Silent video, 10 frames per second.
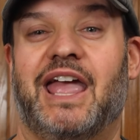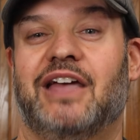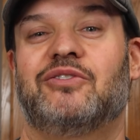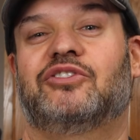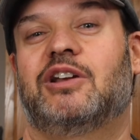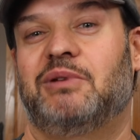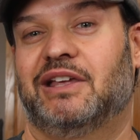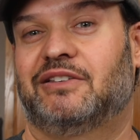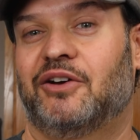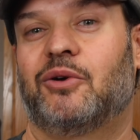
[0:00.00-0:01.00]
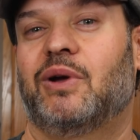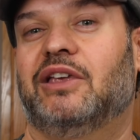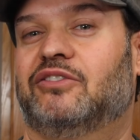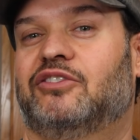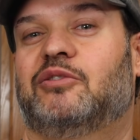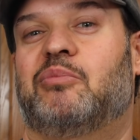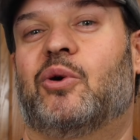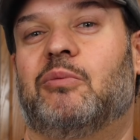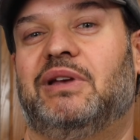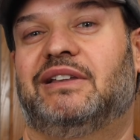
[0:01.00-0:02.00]
And there's gonna be a ton of ways to
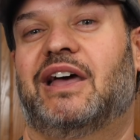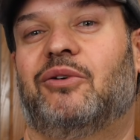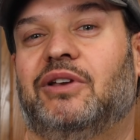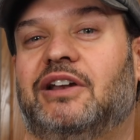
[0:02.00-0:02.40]
support me down